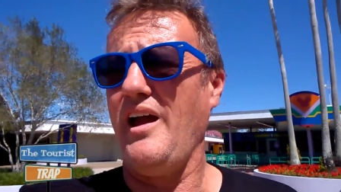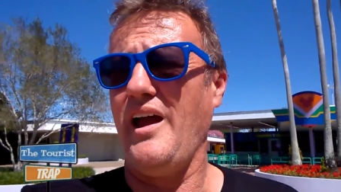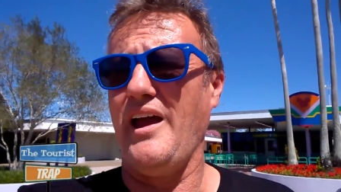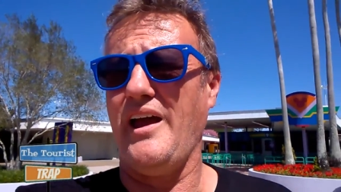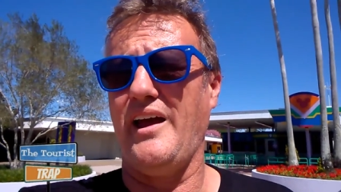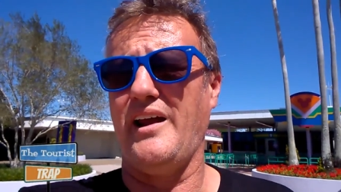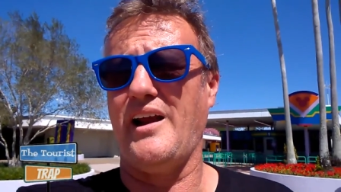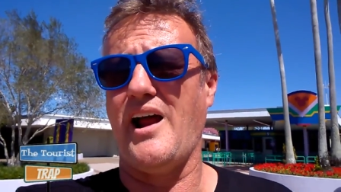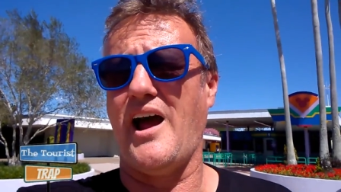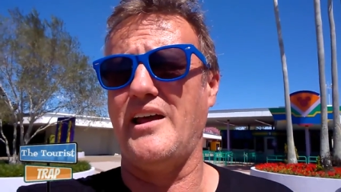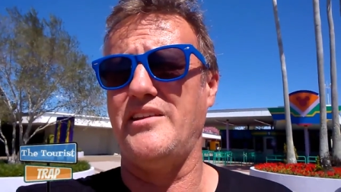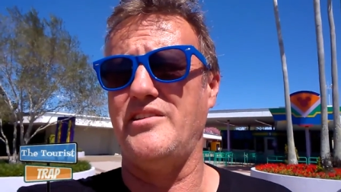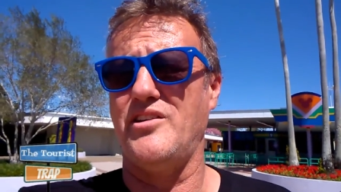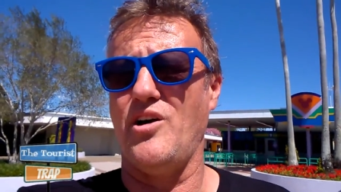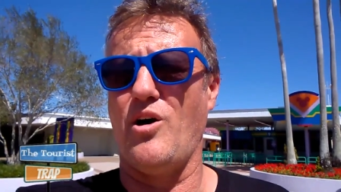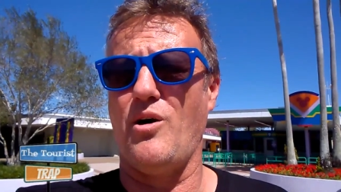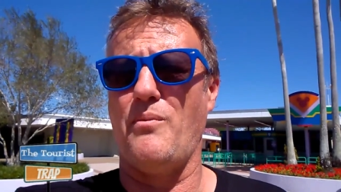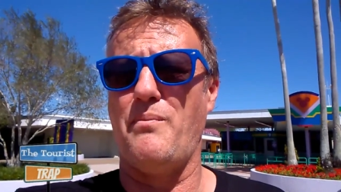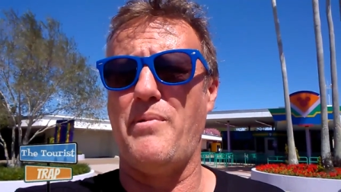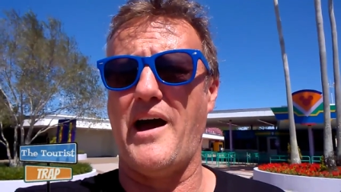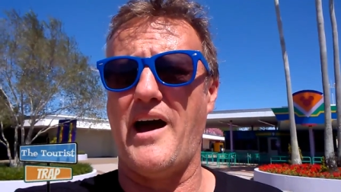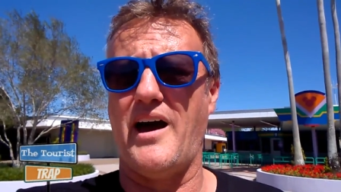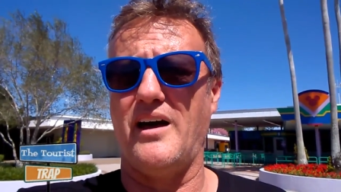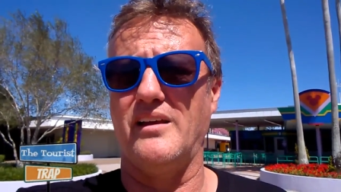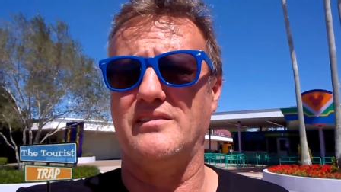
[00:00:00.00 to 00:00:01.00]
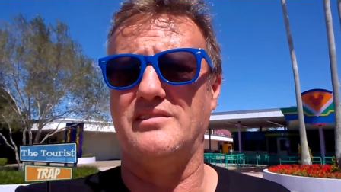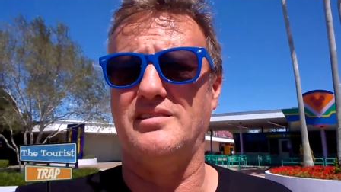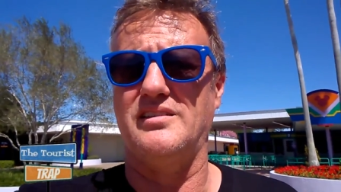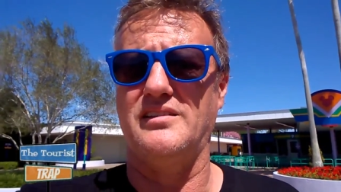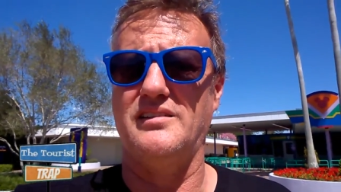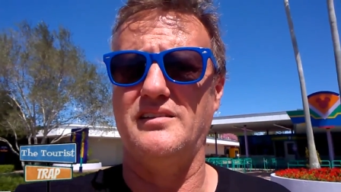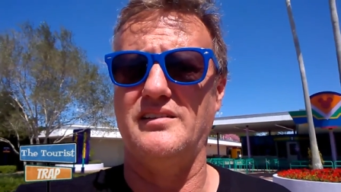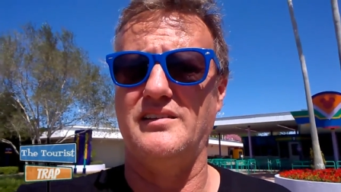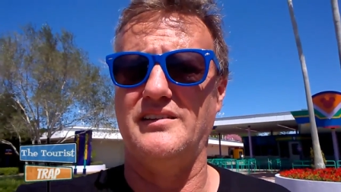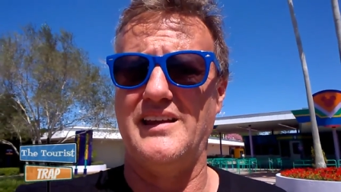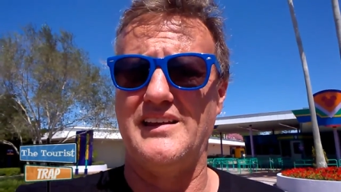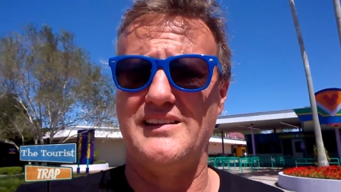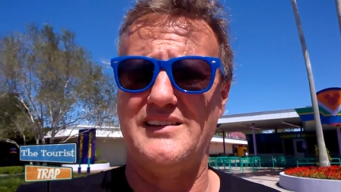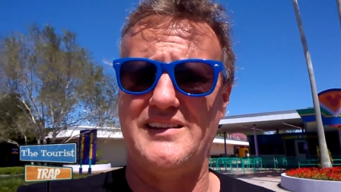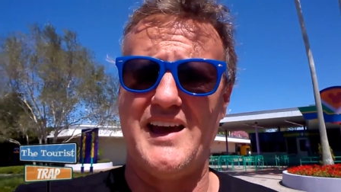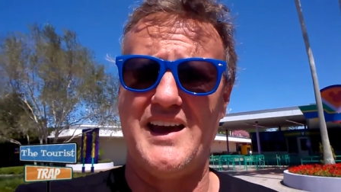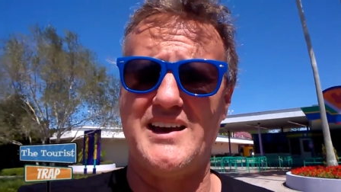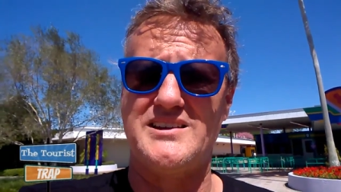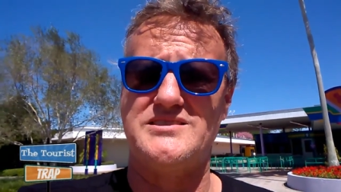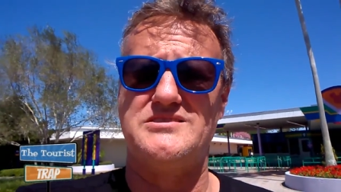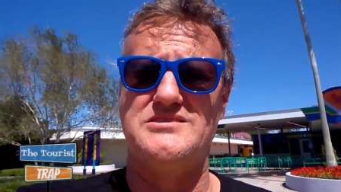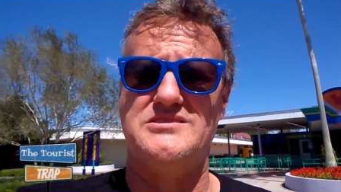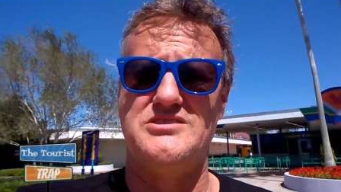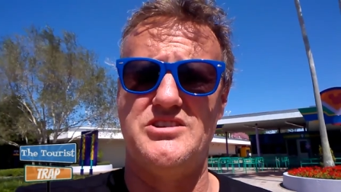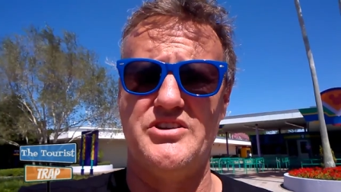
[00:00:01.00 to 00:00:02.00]
and I know about that
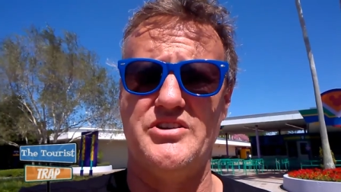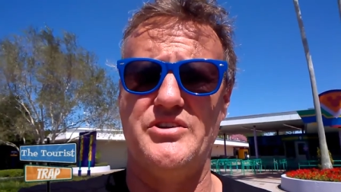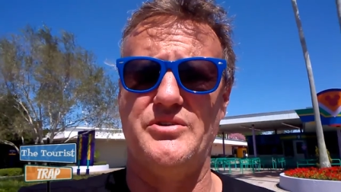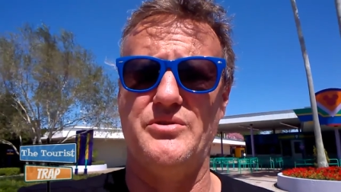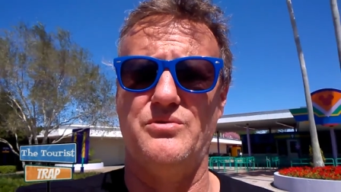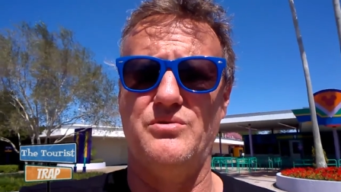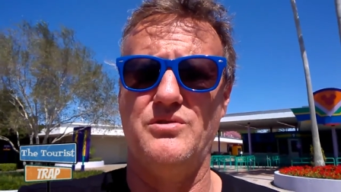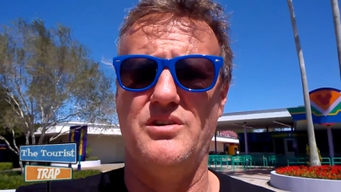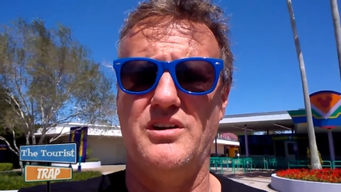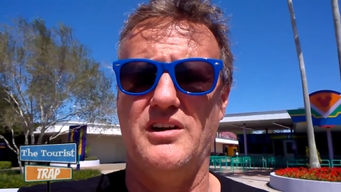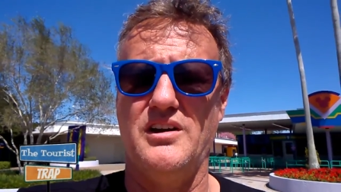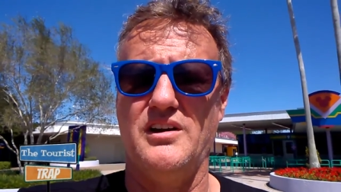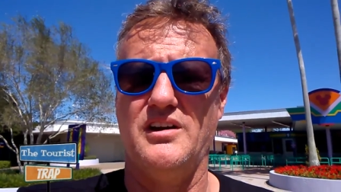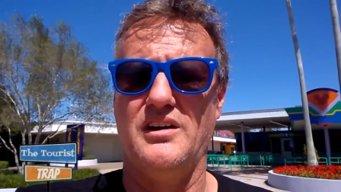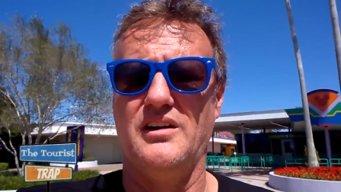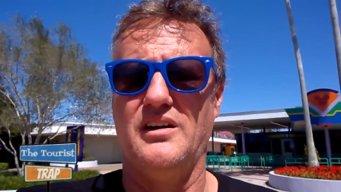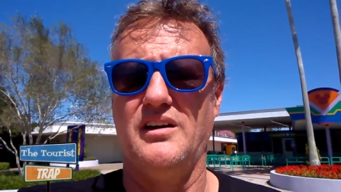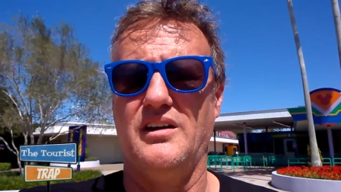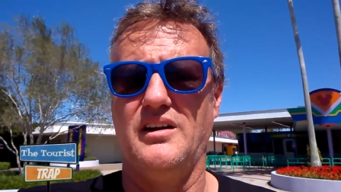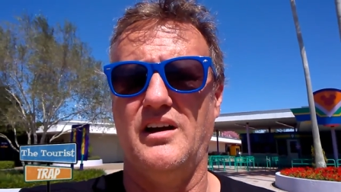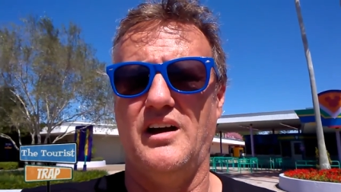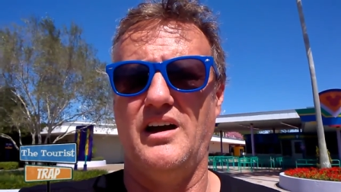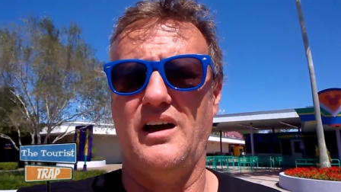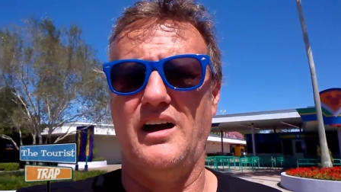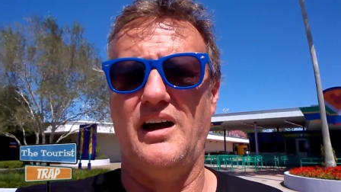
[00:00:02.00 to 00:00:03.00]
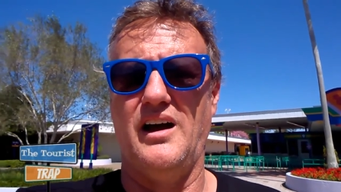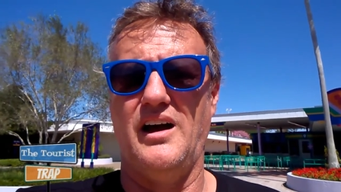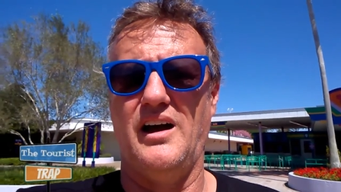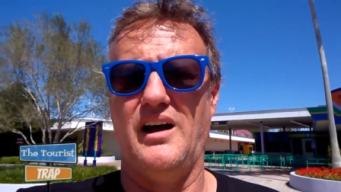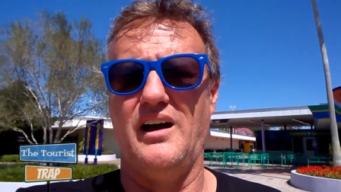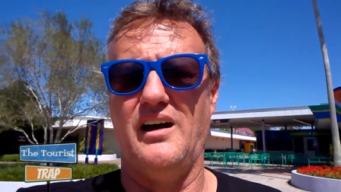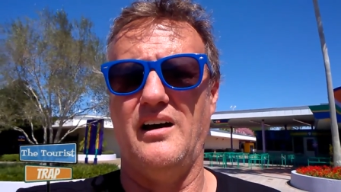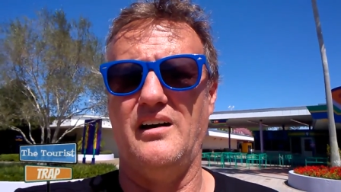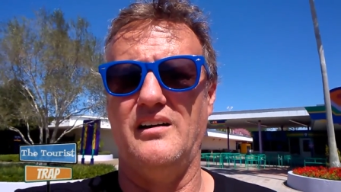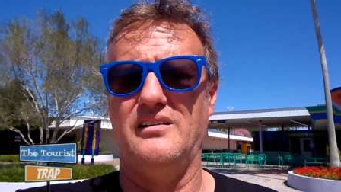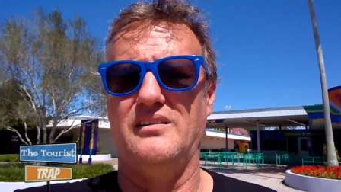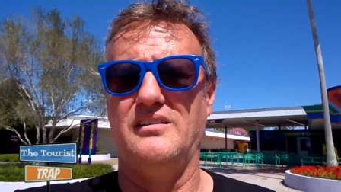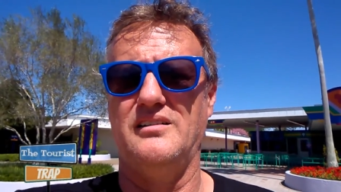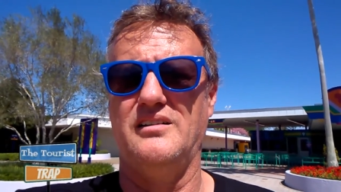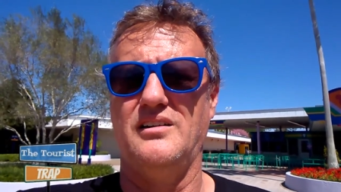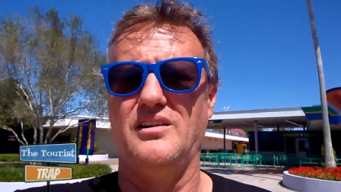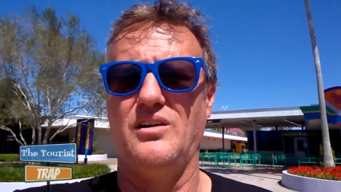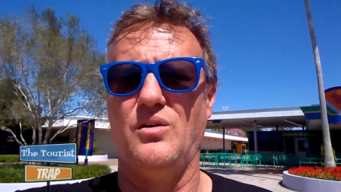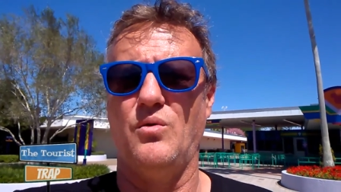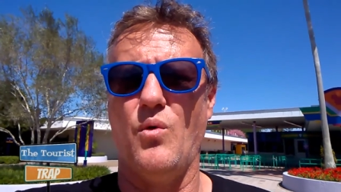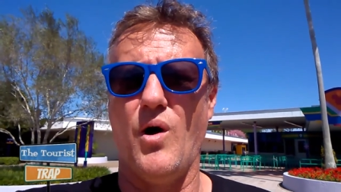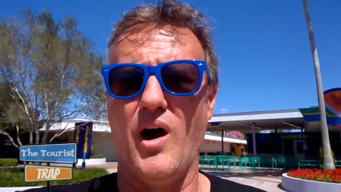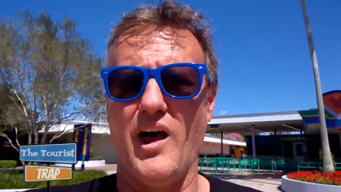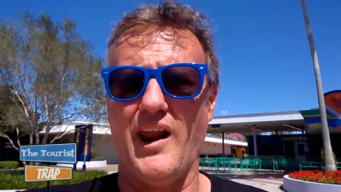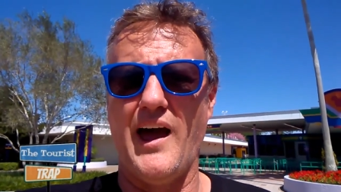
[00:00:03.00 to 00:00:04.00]
guests do uh,
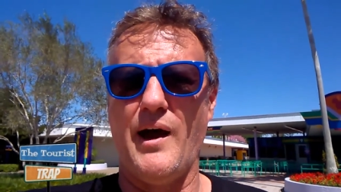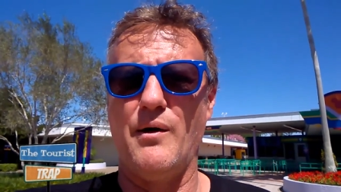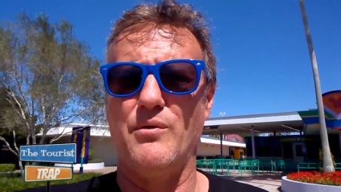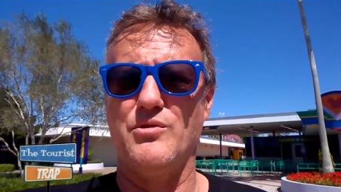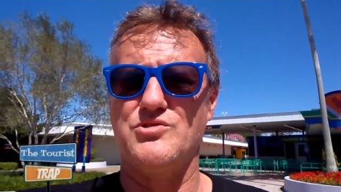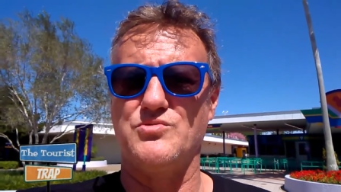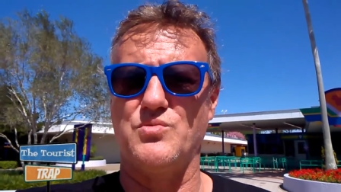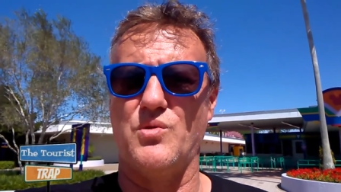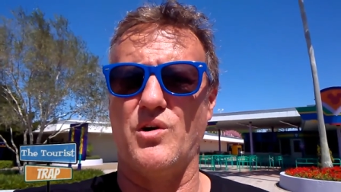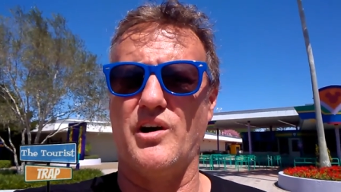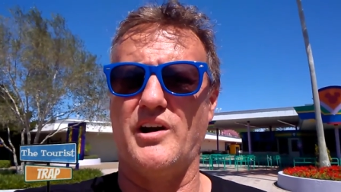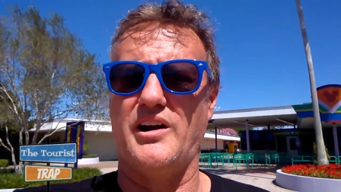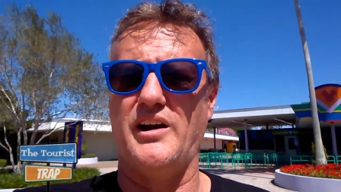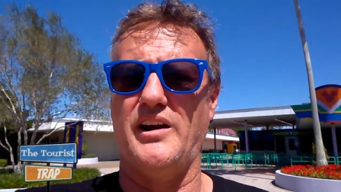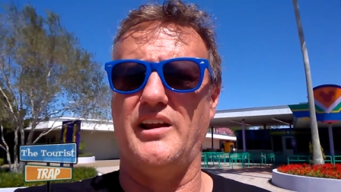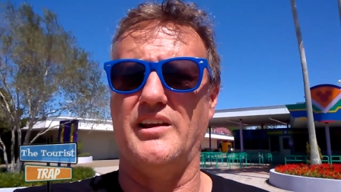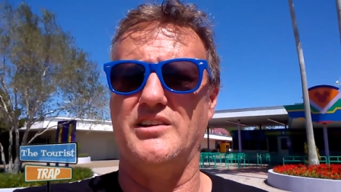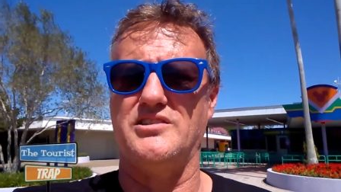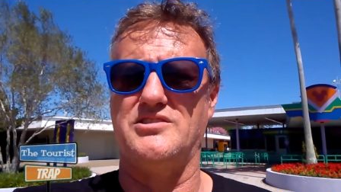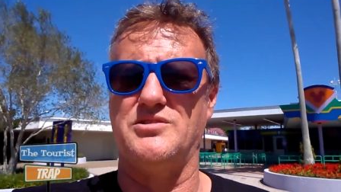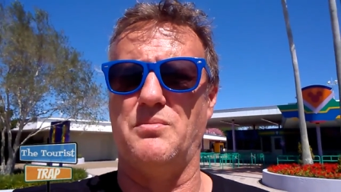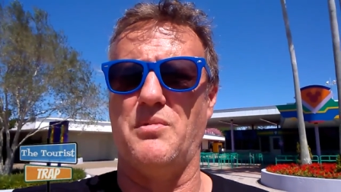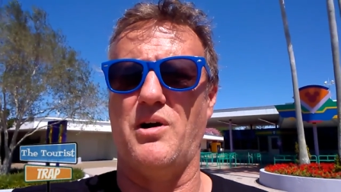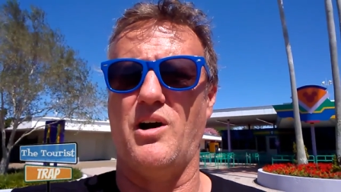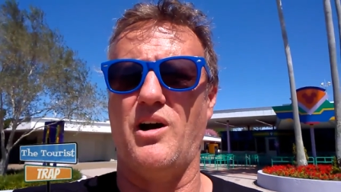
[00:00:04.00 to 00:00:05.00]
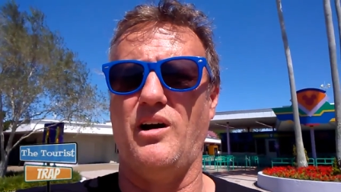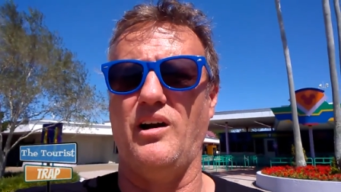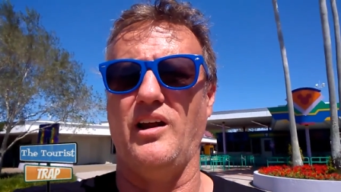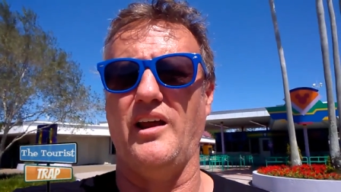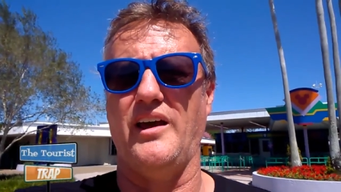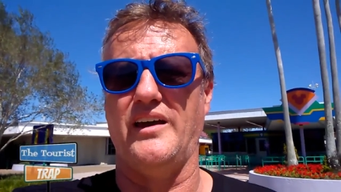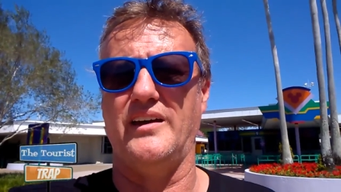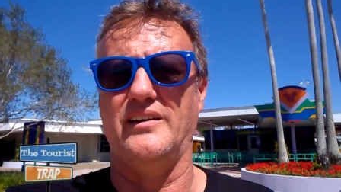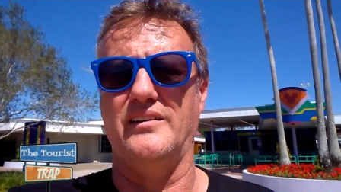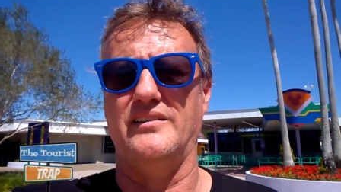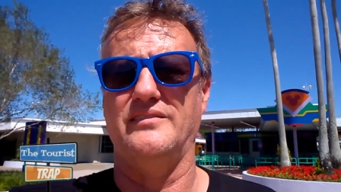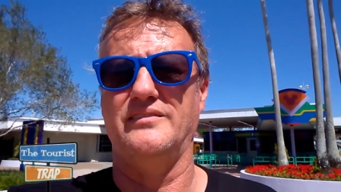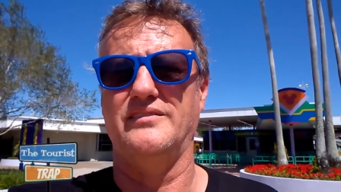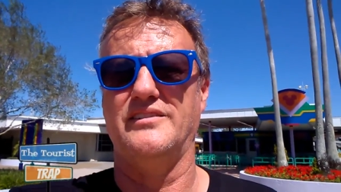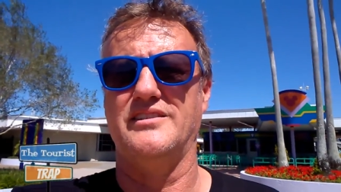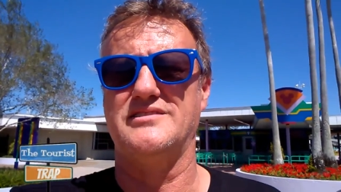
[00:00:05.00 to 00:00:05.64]
while I was working in Tomorrowland.